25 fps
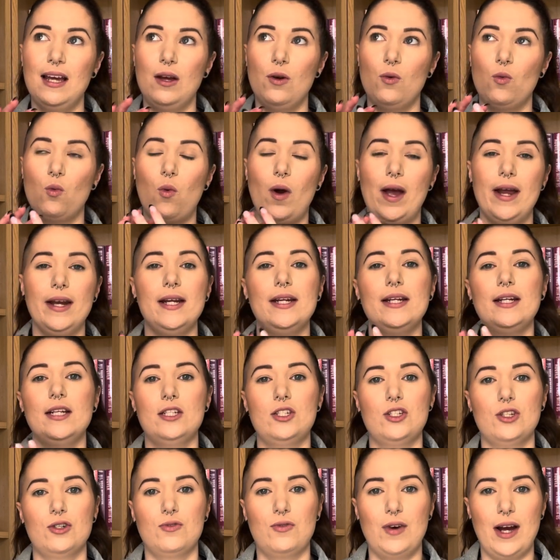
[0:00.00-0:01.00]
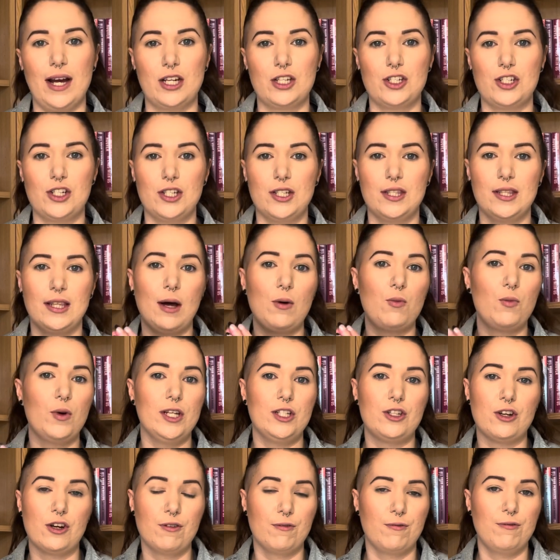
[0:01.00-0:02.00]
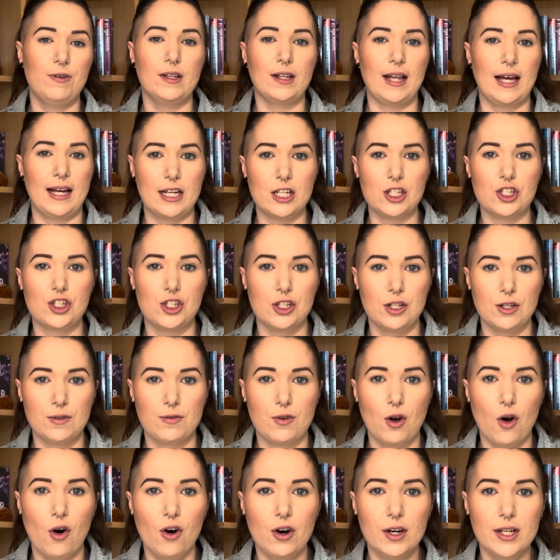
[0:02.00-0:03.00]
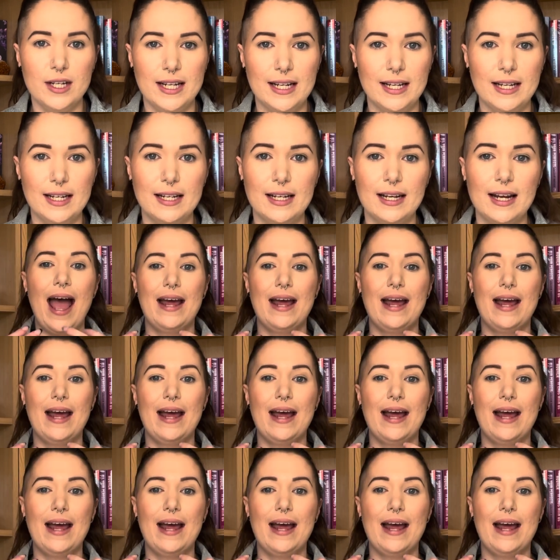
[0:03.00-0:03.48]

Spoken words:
went in a direction that we don't feel like it should have gone in.